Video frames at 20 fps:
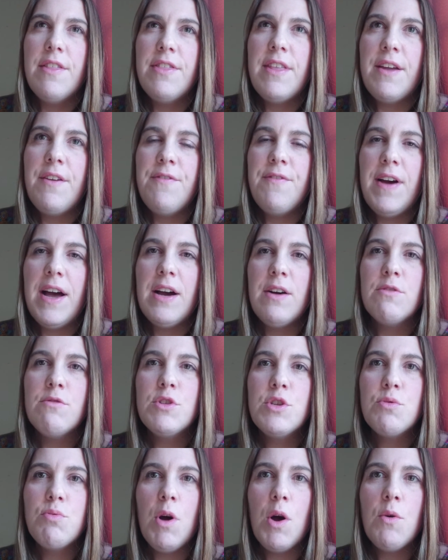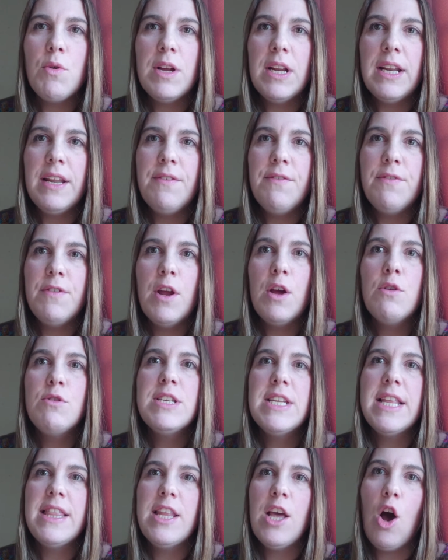they found swollen lymph
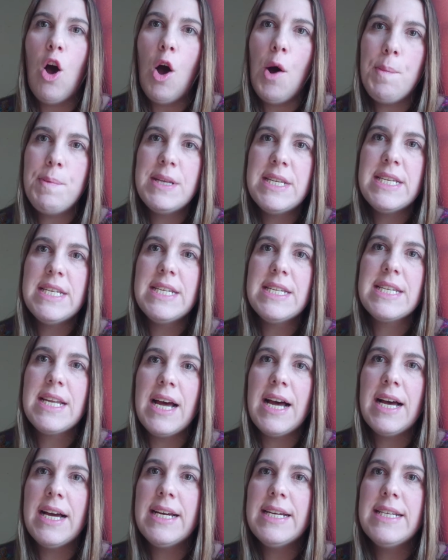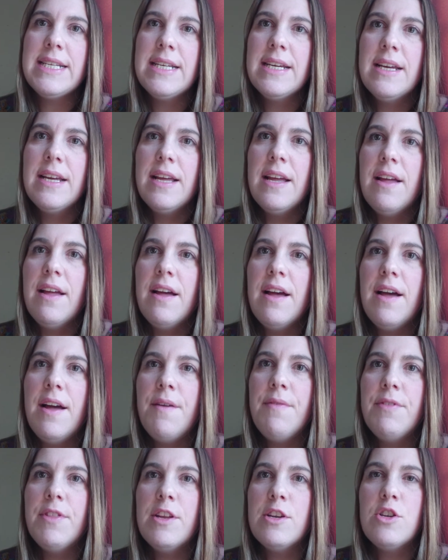nodes in the opposite side.
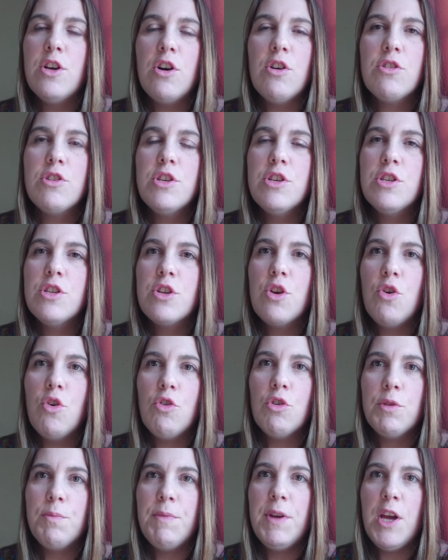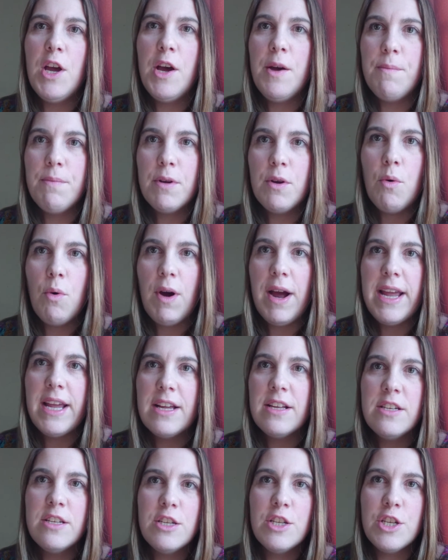The doctors called me up quite
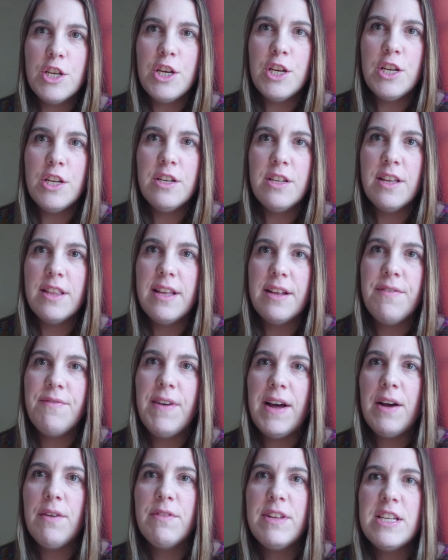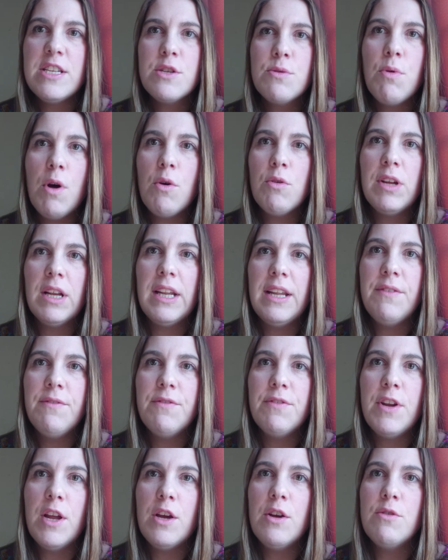concerned that they'd found these swollen
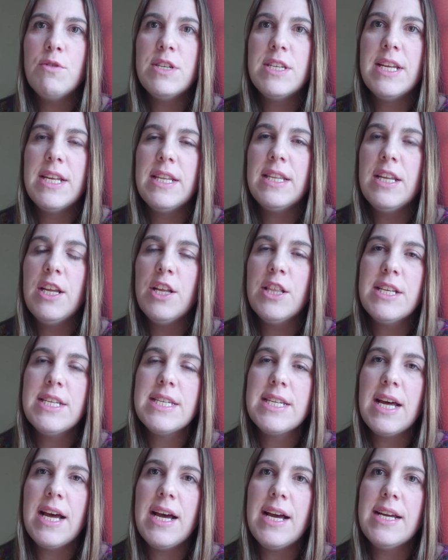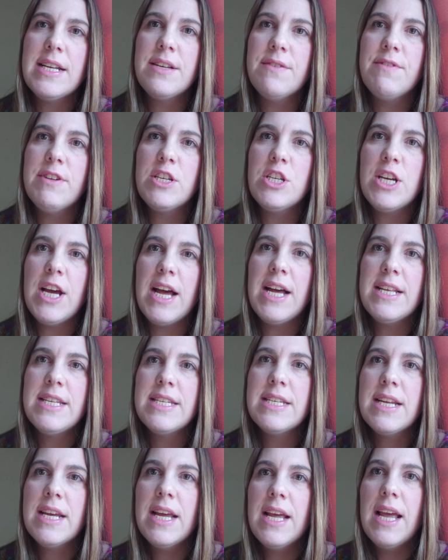lymph nodes in the other side of her
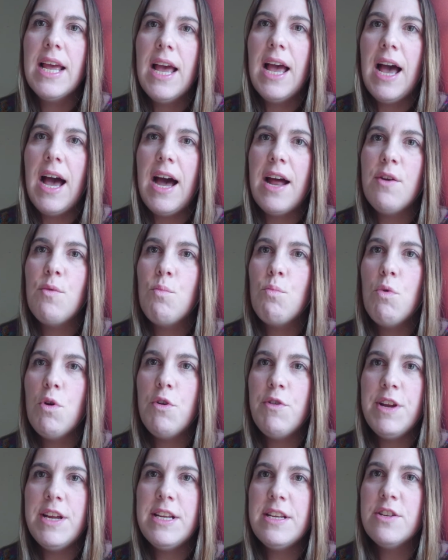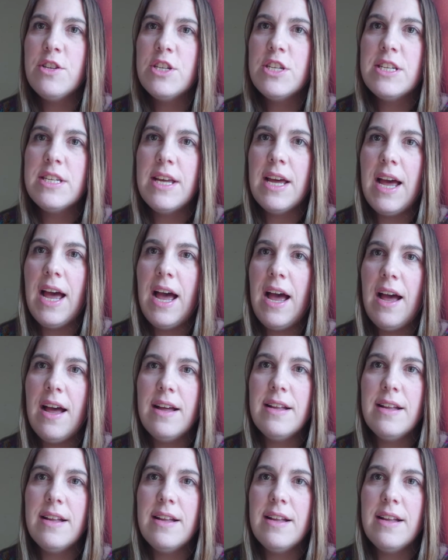chest, and worried us to